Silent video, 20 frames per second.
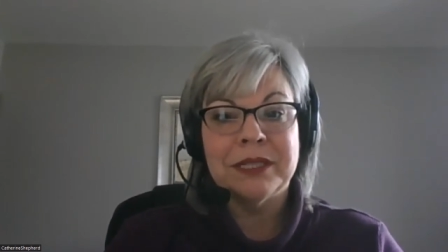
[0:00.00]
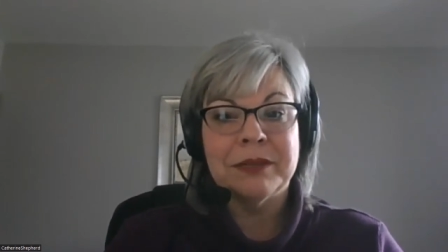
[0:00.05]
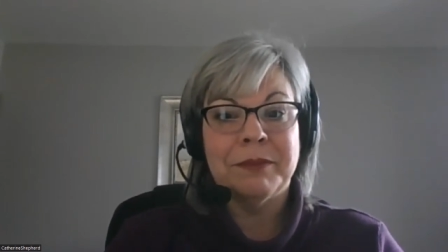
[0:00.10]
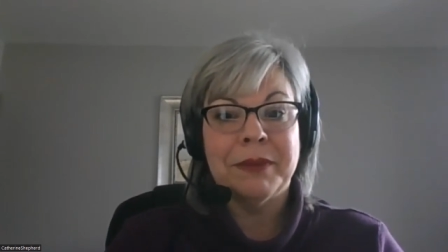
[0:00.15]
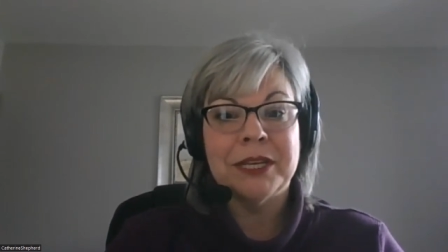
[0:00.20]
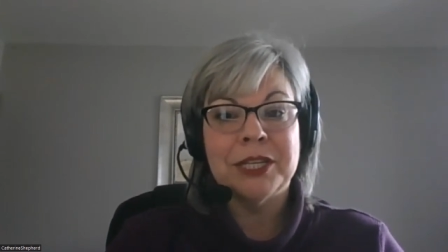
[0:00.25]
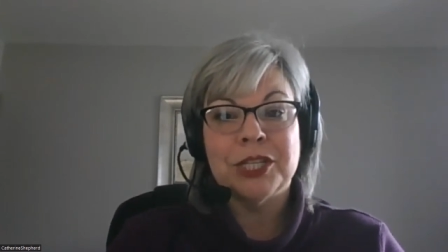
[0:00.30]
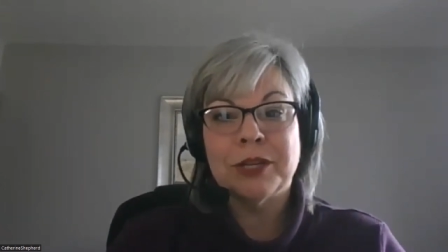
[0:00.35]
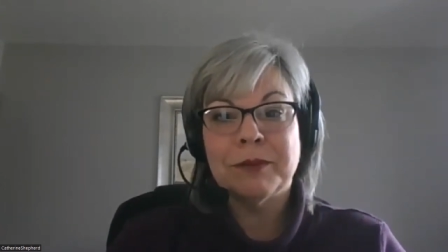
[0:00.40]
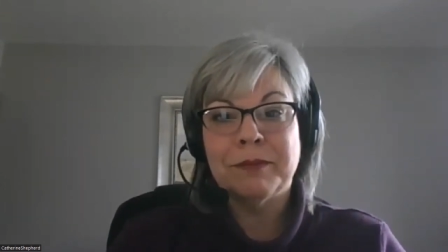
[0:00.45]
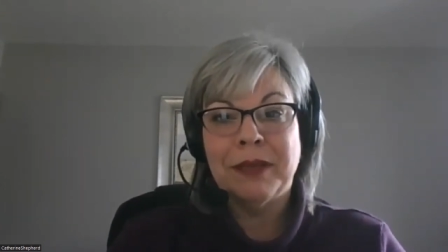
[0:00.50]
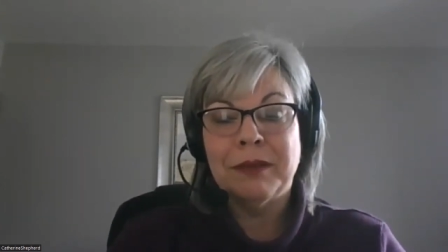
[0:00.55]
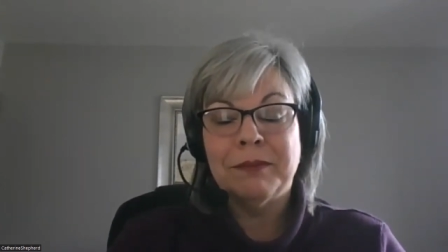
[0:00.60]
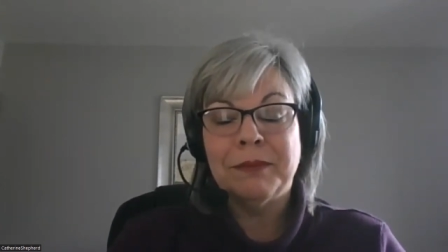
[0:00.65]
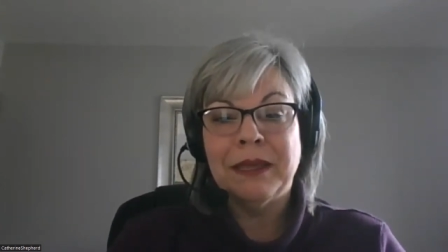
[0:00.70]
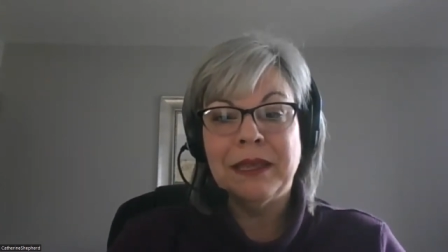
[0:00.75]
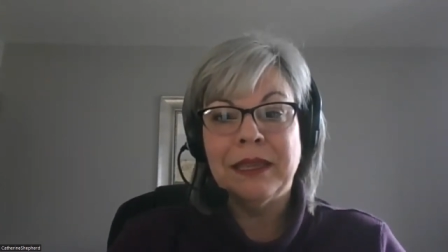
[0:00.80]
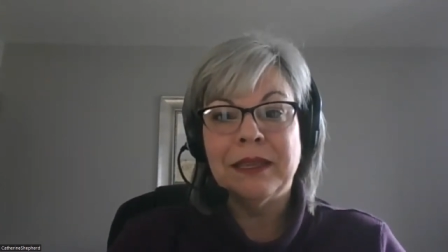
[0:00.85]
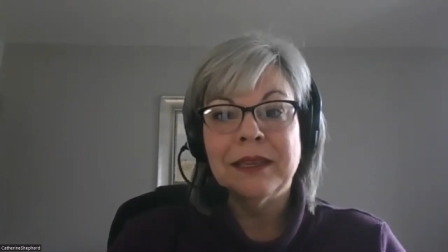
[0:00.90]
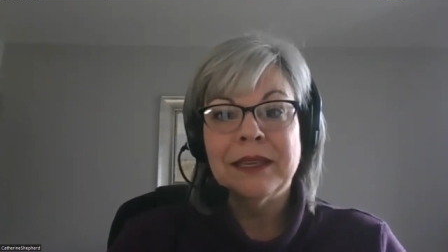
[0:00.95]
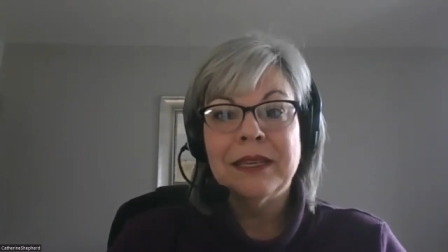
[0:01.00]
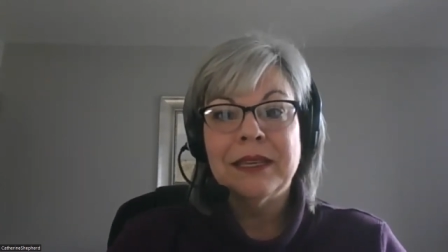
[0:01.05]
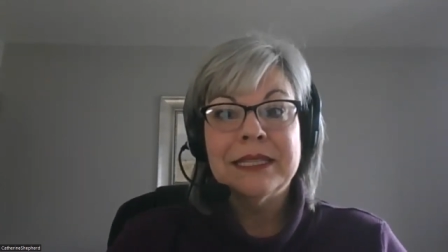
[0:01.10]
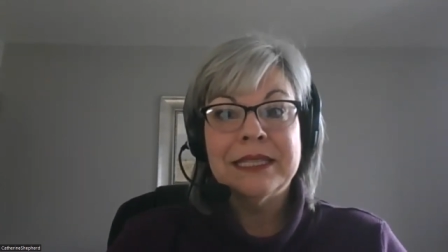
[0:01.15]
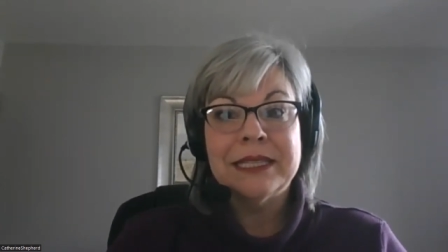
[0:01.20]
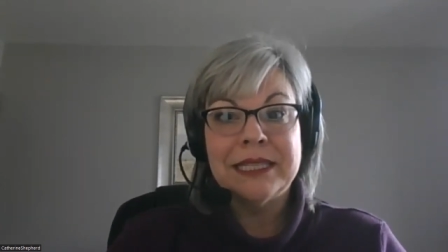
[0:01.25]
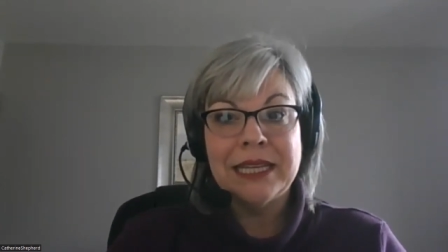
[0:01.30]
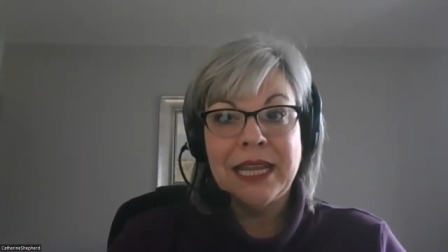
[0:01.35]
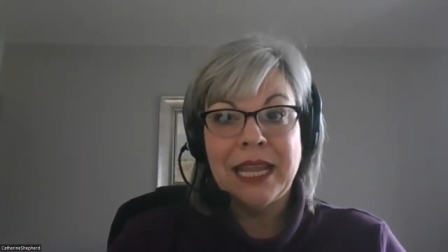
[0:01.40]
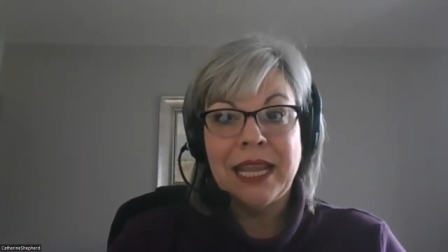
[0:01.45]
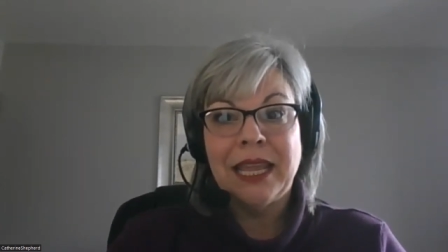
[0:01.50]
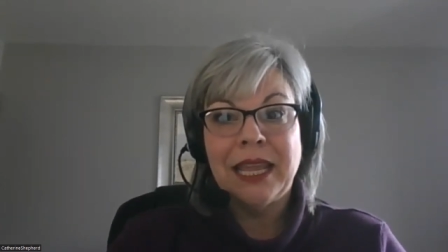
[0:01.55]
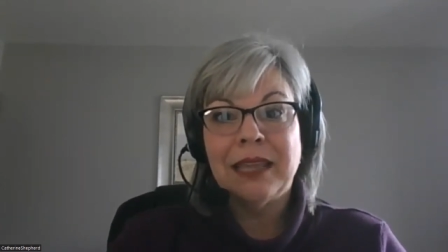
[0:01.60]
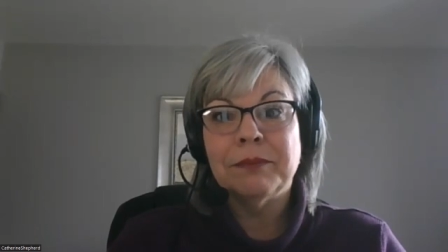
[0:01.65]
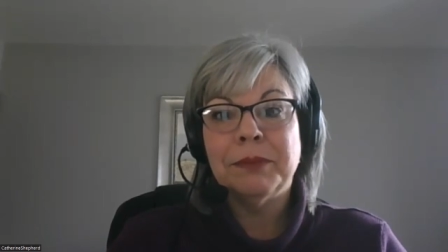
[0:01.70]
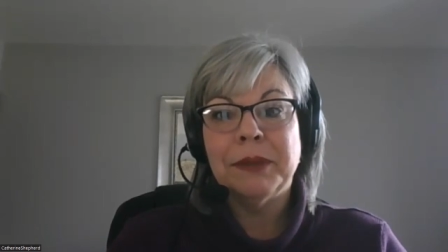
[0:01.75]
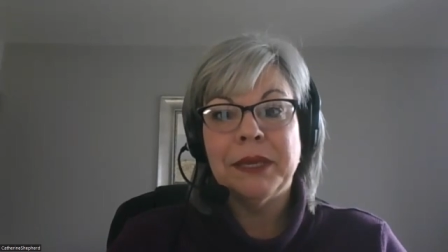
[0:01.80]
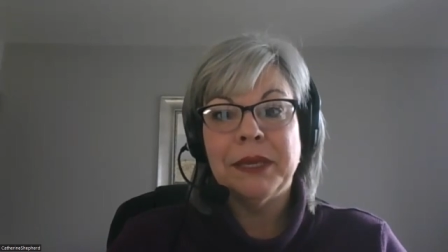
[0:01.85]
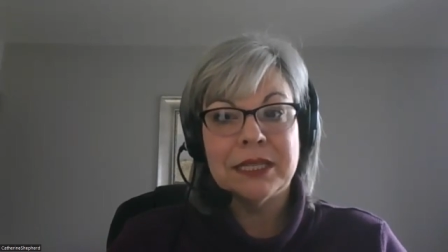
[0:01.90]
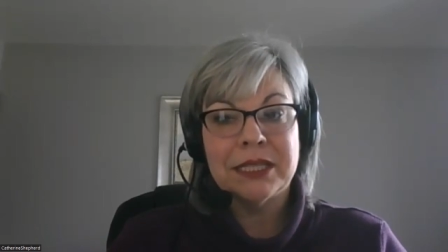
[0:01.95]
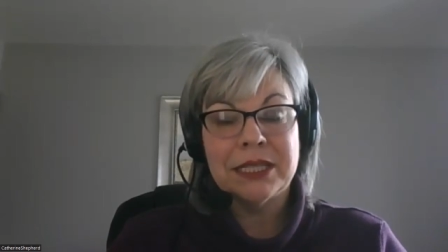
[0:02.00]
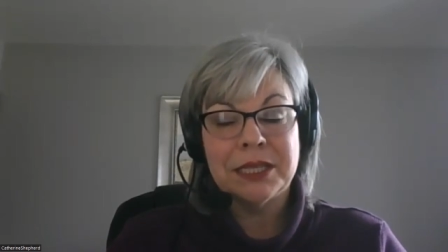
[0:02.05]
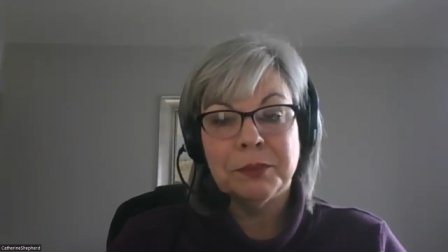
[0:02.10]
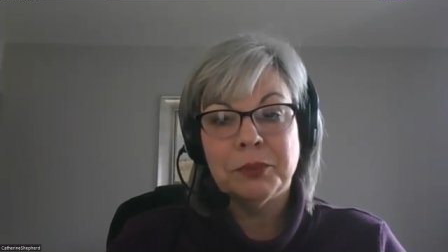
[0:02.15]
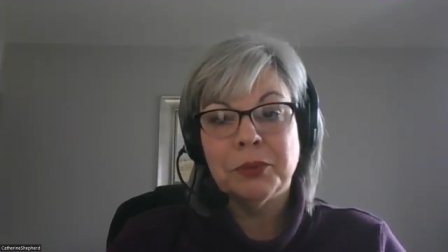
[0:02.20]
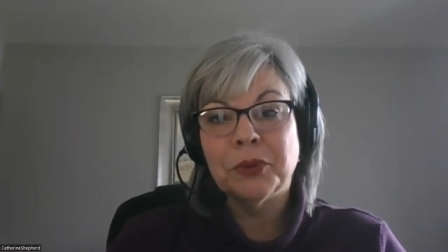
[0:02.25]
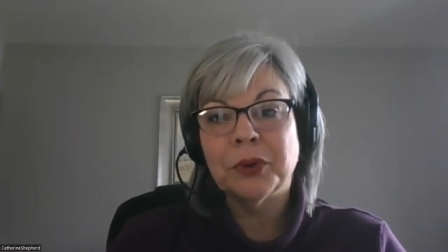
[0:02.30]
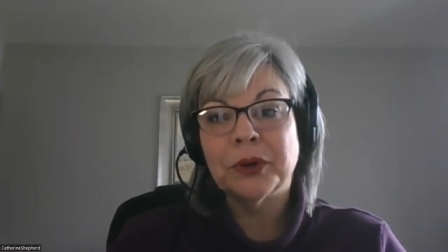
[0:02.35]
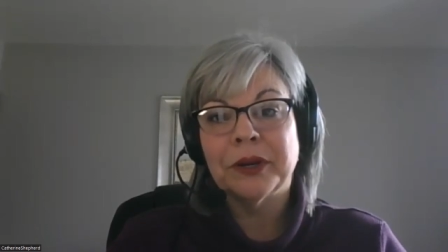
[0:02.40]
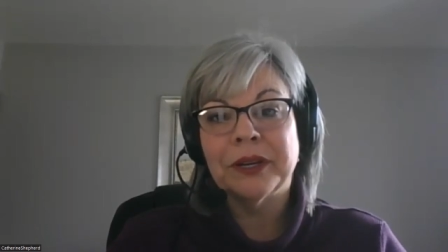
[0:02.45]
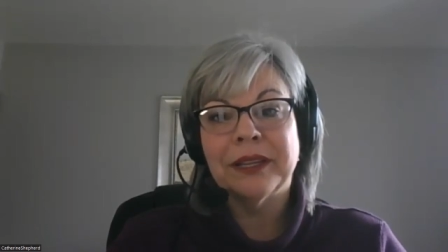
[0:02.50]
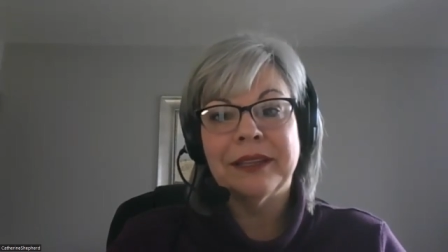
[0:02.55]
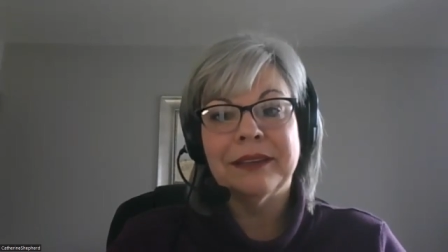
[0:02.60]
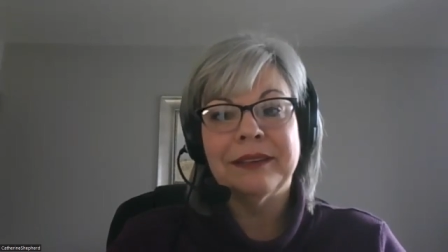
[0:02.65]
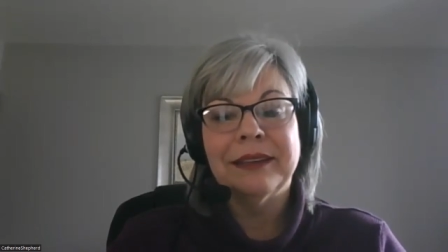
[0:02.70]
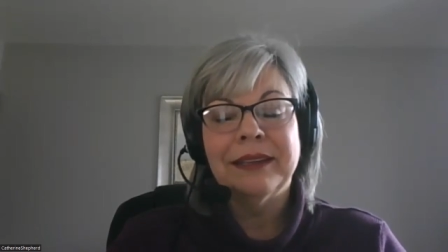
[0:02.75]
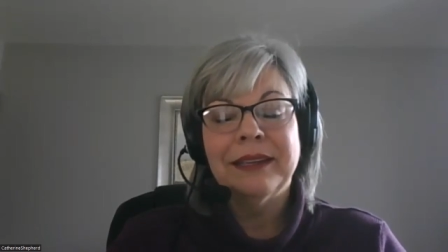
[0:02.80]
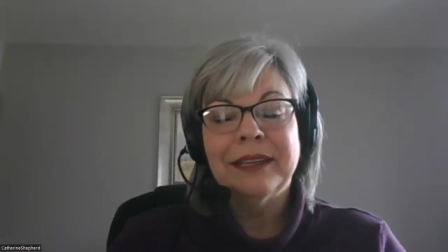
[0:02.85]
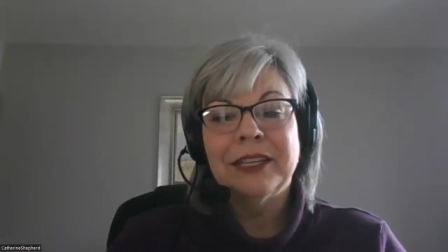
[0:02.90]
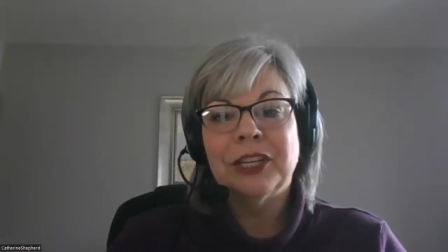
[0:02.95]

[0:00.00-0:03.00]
dementia may be staying, being supported,